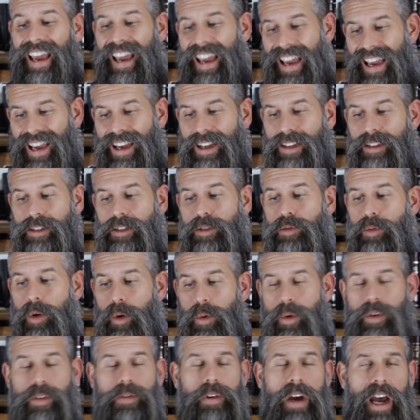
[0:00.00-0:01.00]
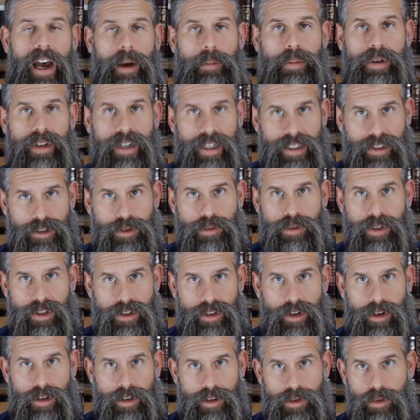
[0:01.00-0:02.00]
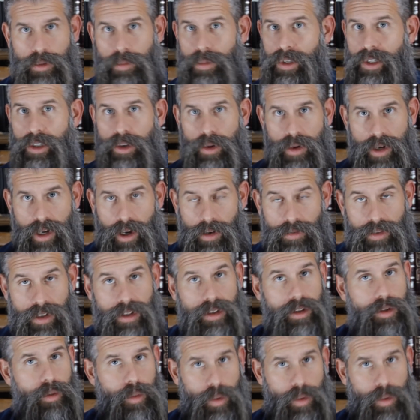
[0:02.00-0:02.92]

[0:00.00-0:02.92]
And what would have happened as a result? There would be no covenant.